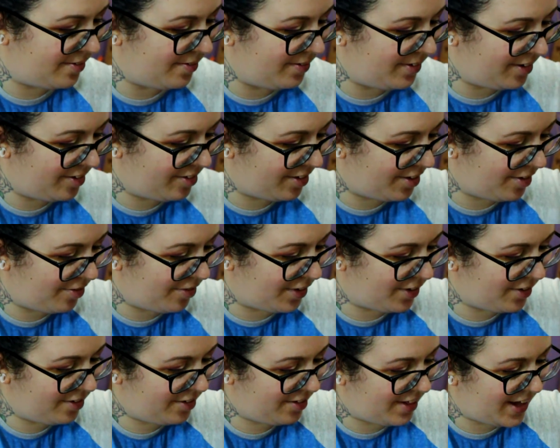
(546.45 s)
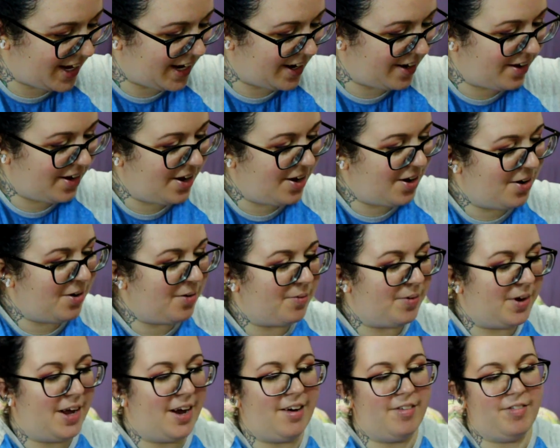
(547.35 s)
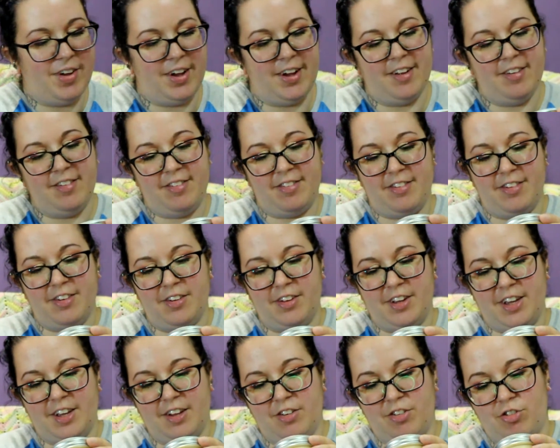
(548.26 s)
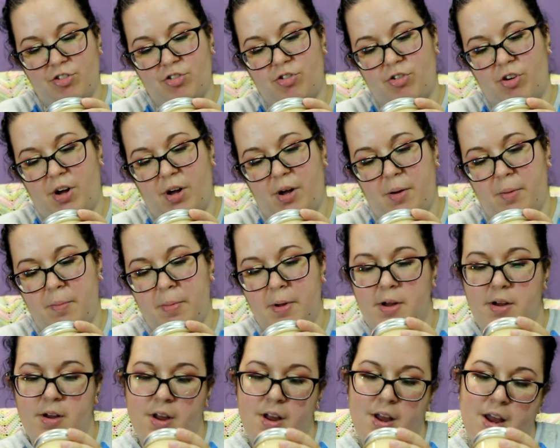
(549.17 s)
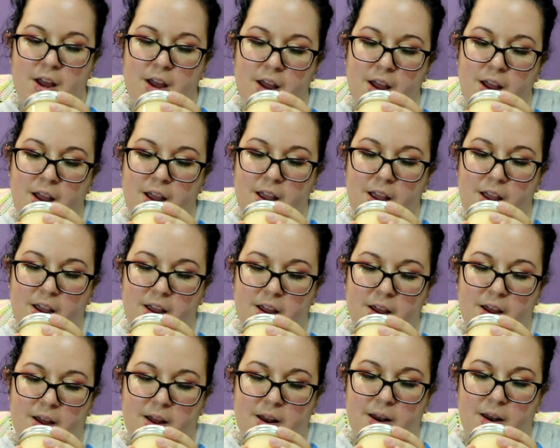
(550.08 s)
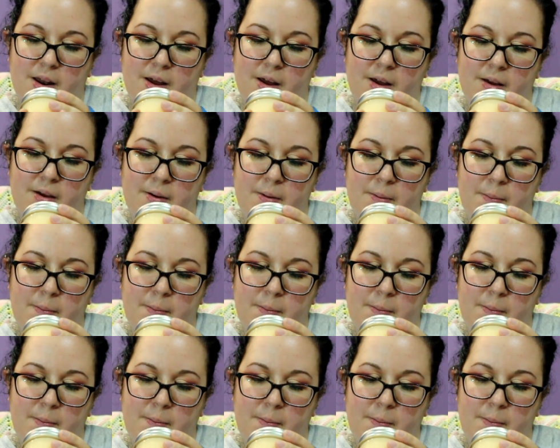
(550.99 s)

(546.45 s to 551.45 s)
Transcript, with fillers: What's the first thing? We have a silky scrub in